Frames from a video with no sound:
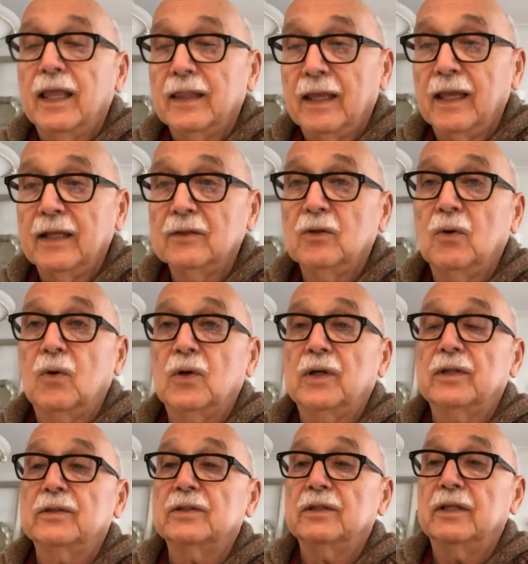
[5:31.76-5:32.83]

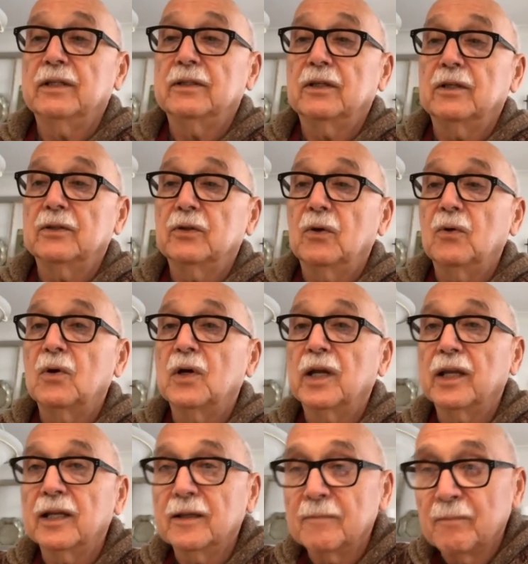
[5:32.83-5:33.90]
headquarters in
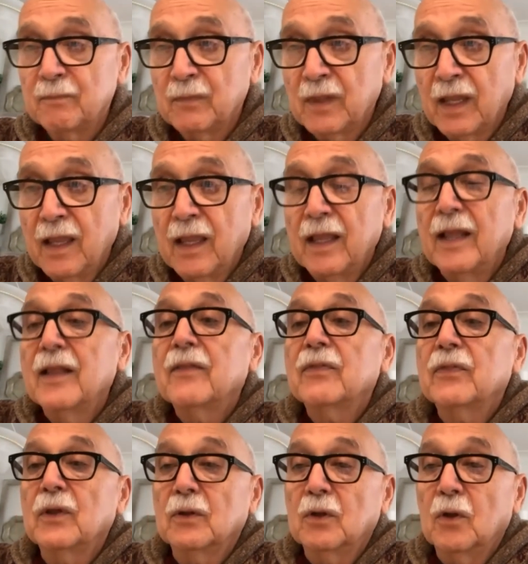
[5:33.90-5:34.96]
Hanoi,
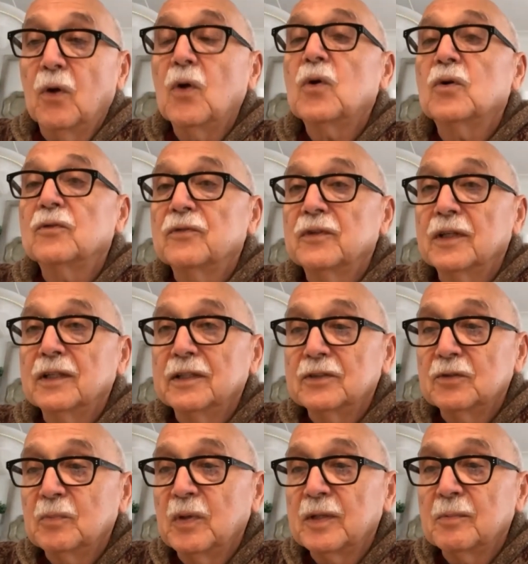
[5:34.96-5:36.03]
the local
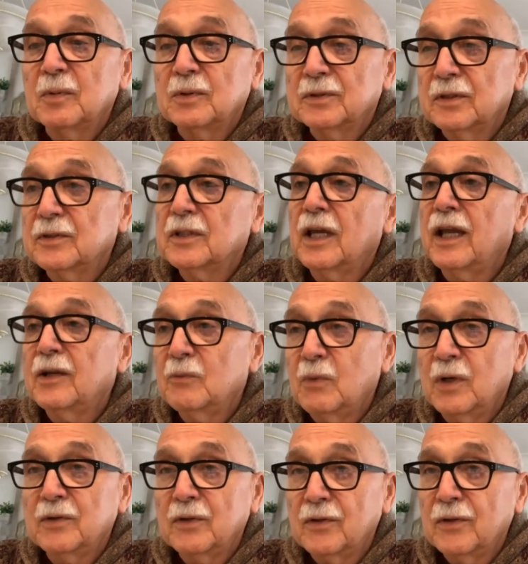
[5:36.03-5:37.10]
village people decide
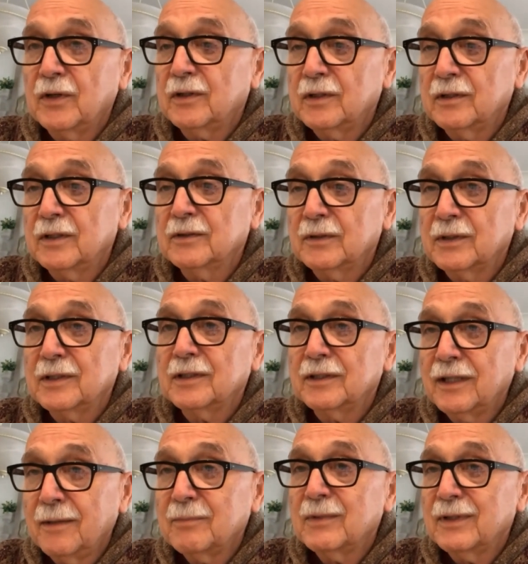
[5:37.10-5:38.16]
whether they're going to
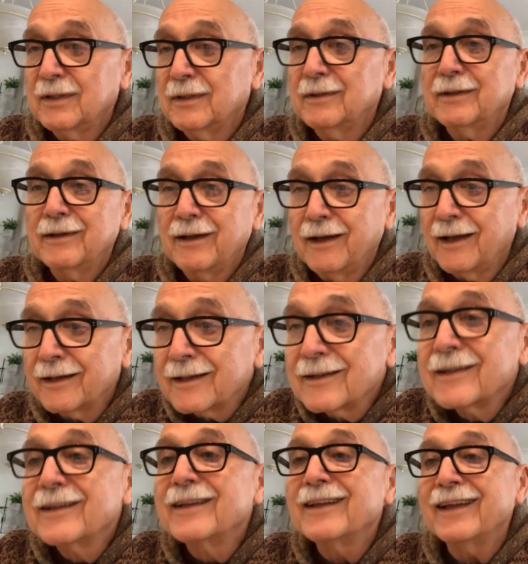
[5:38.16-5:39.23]
accept it or not.
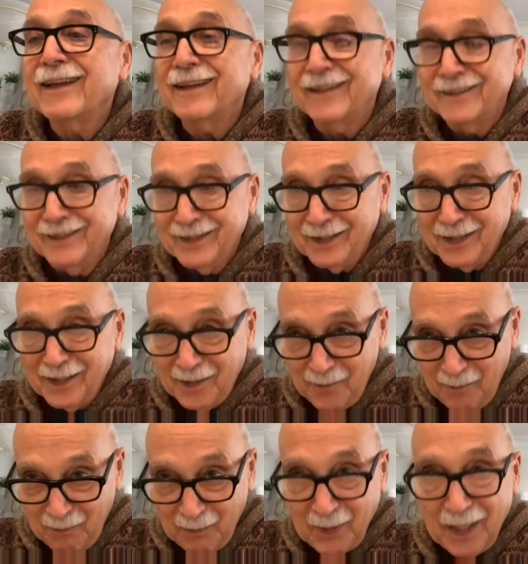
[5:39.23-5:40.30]
And
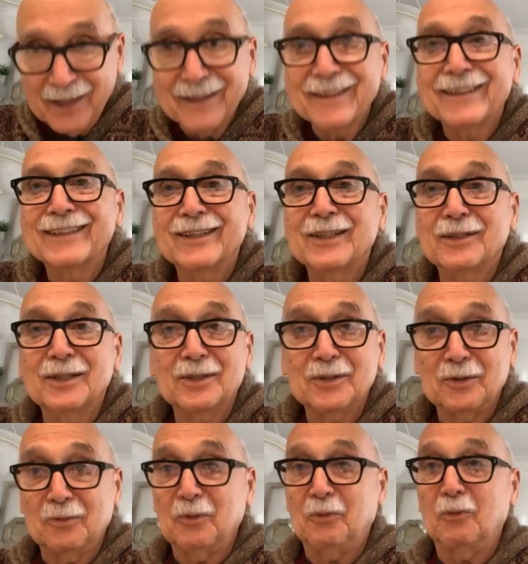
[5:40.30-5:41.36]

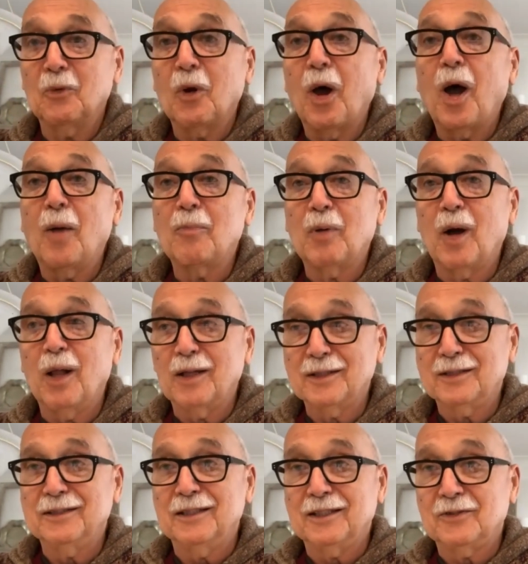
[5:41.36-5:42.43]
it's raw
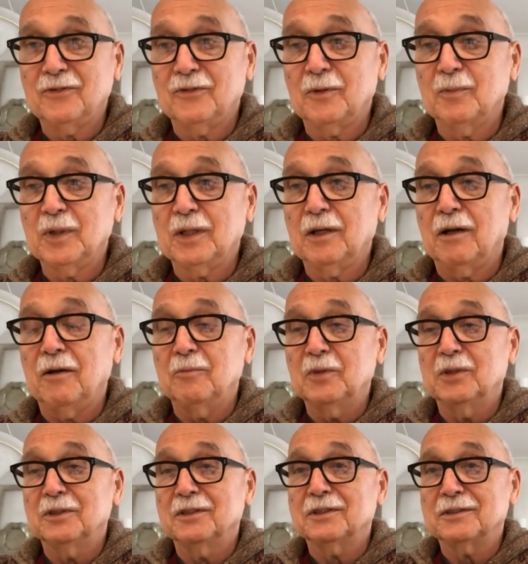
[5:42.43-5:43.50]
politics from a
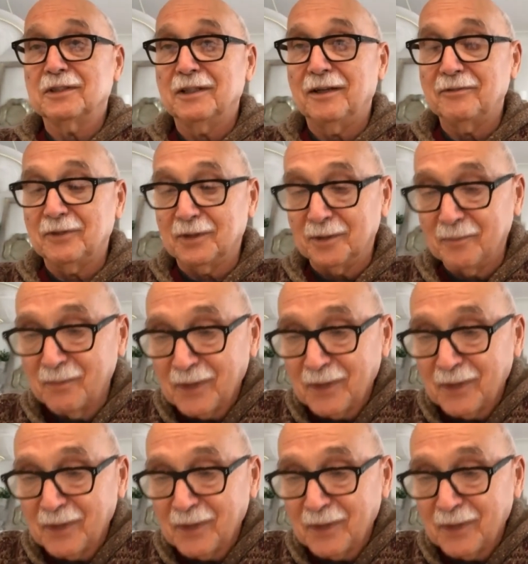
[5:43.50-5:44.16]
communist level.